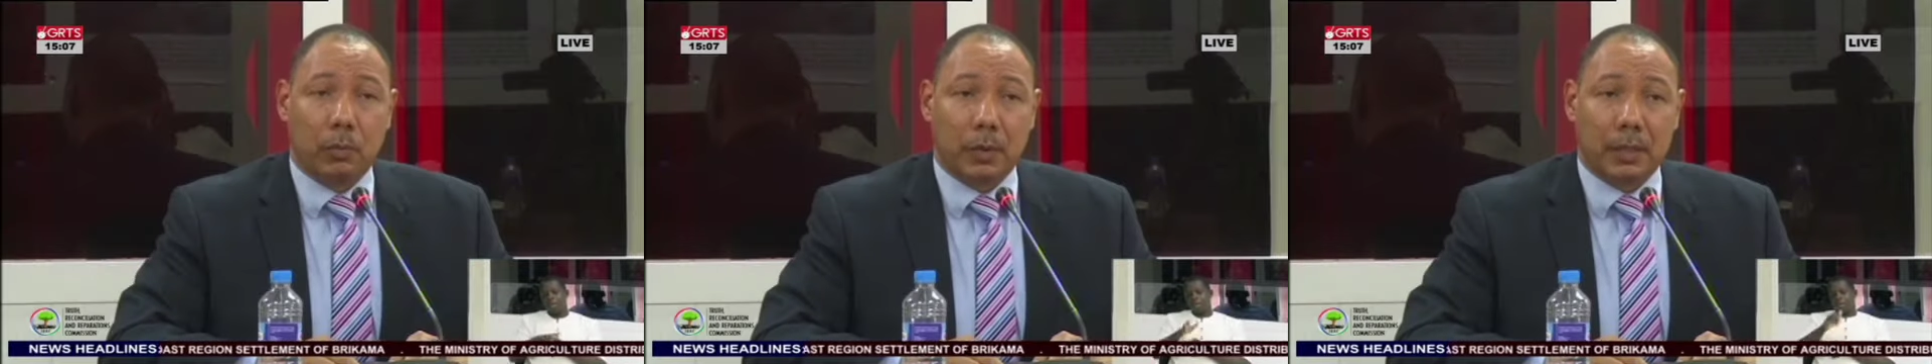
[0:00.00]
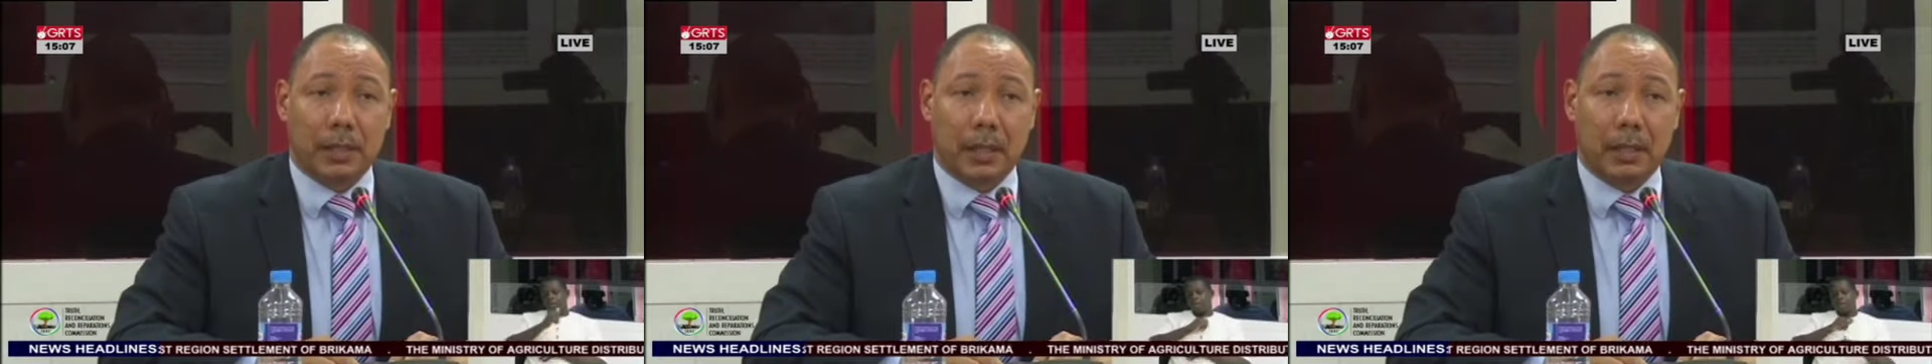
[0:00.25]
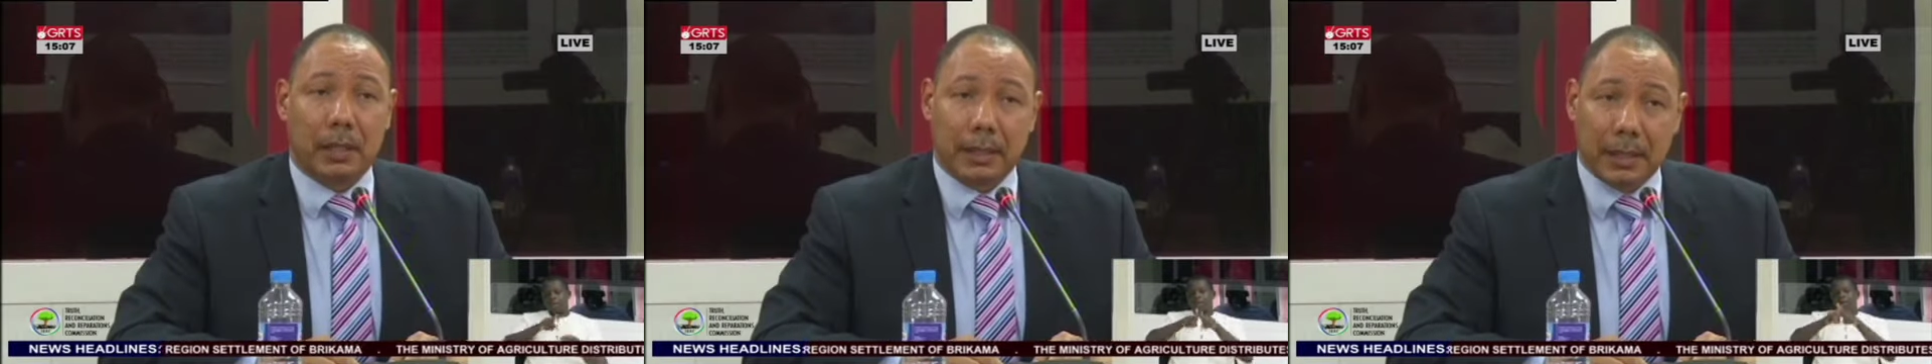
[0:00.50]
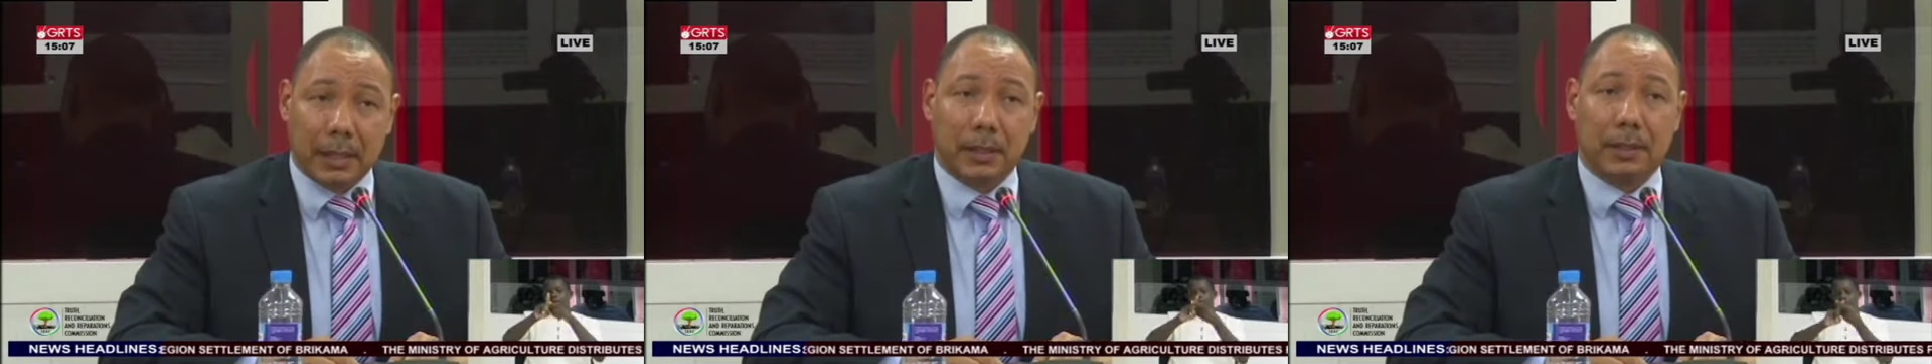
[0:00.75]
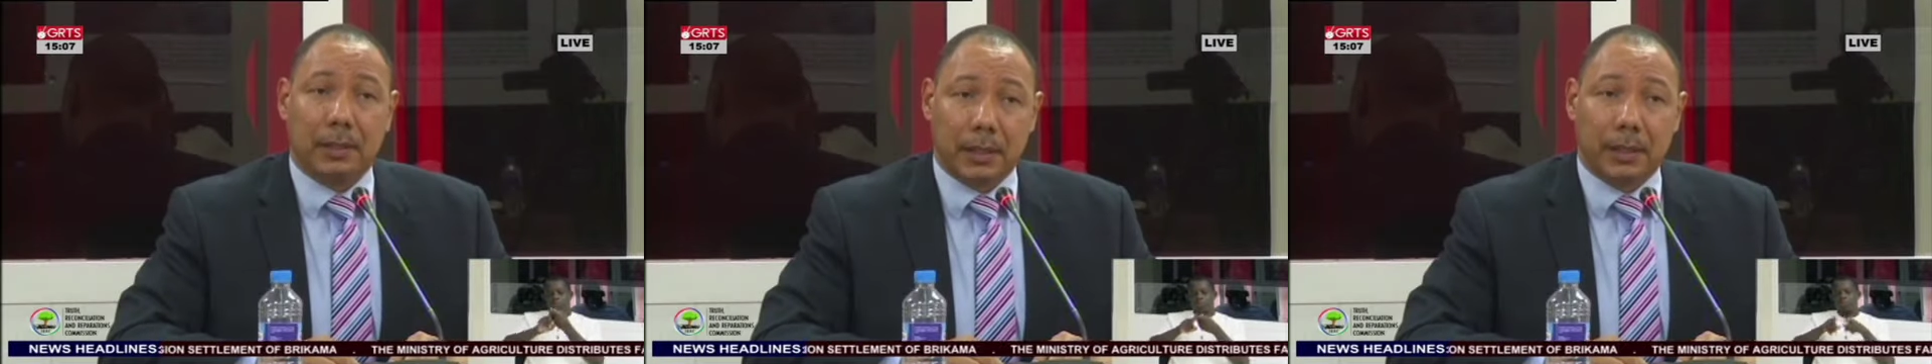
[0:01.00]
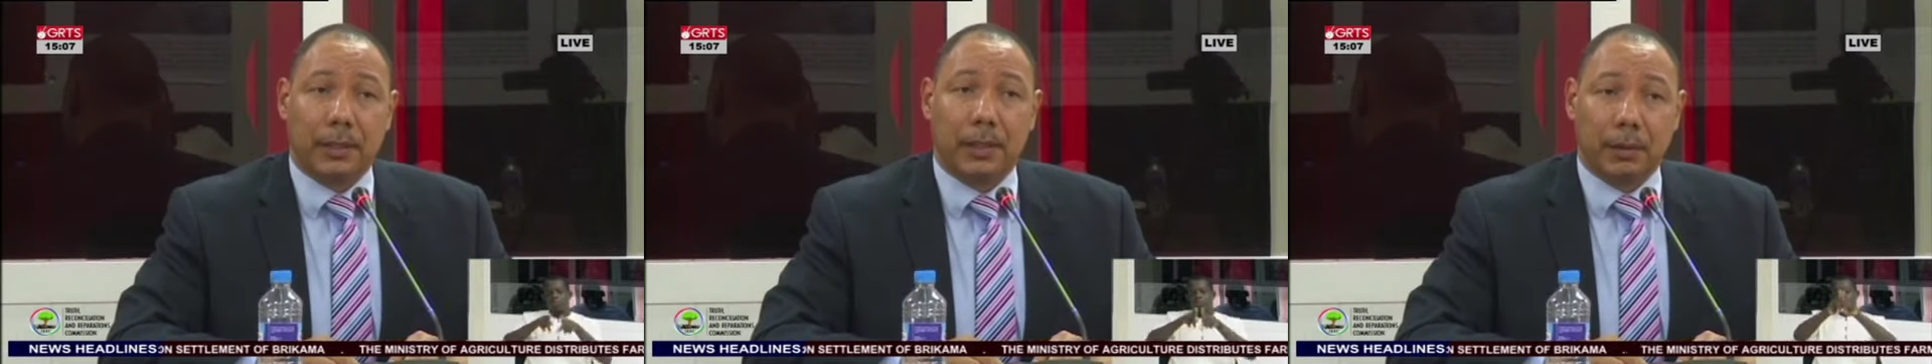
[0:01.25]
with Sana did
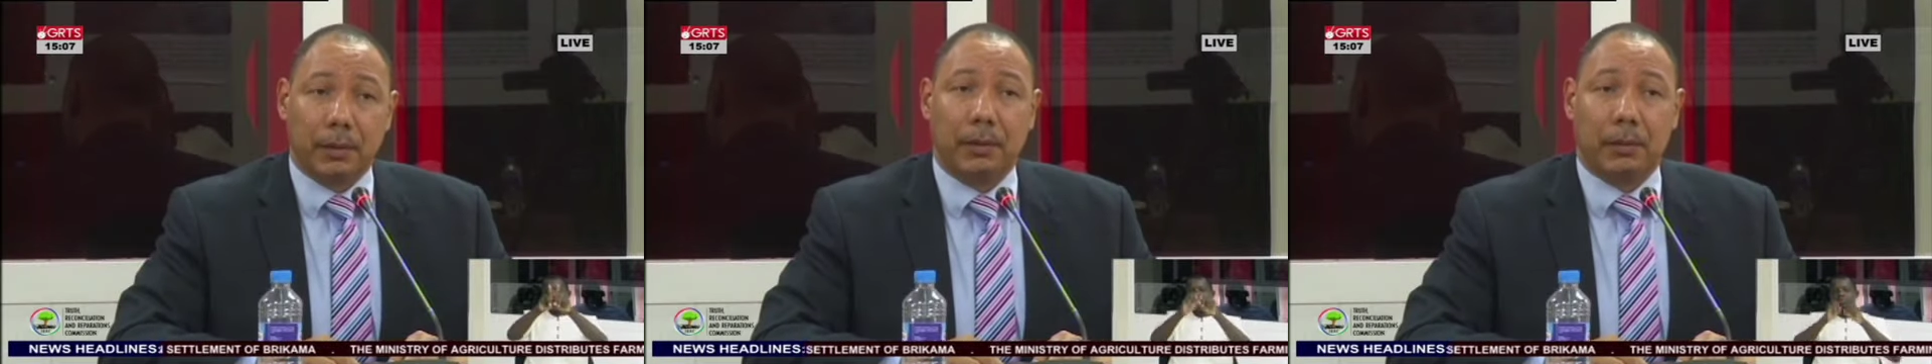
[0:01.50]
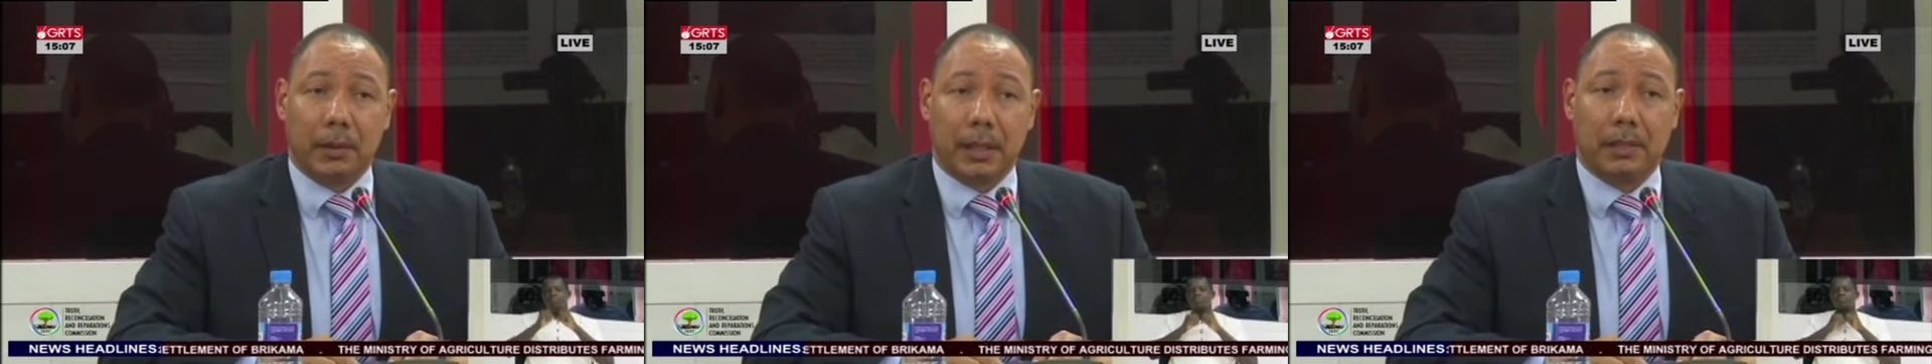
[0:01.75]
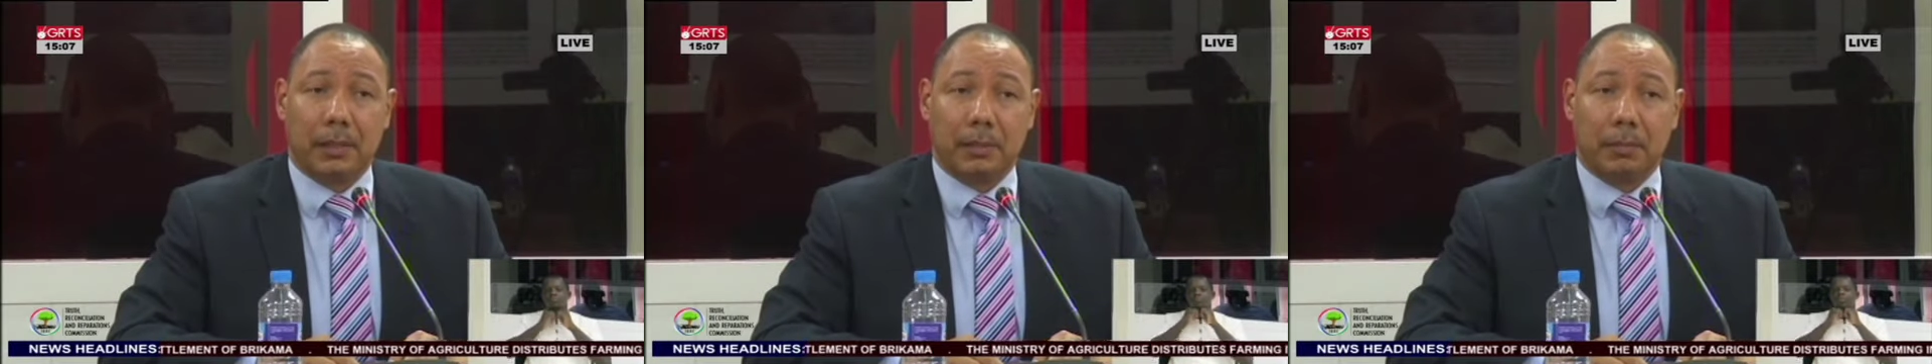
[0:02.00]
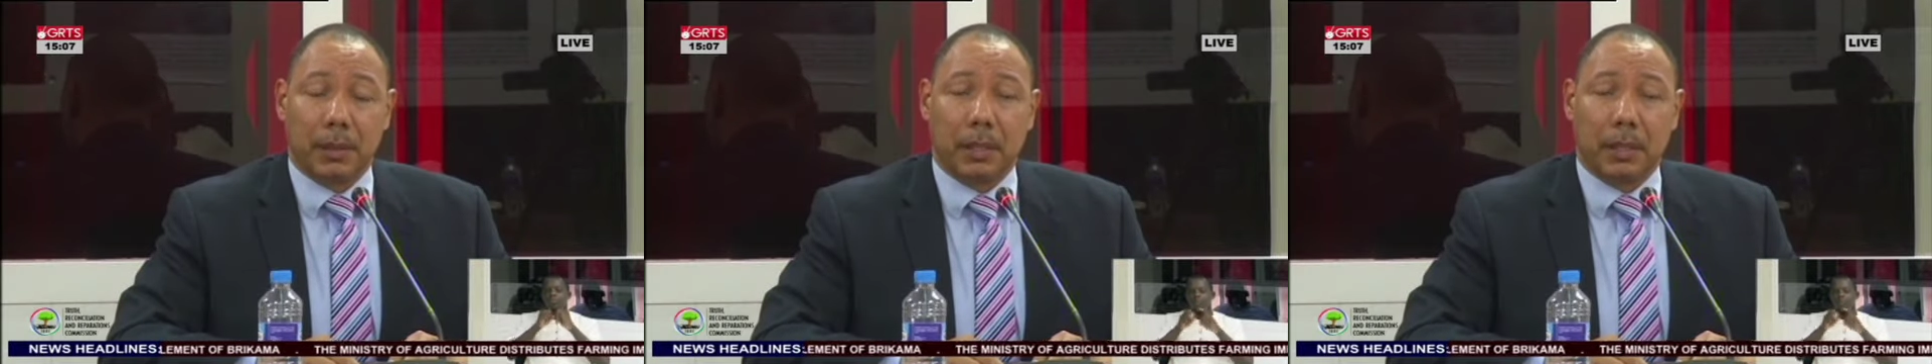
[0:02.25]
deteriorate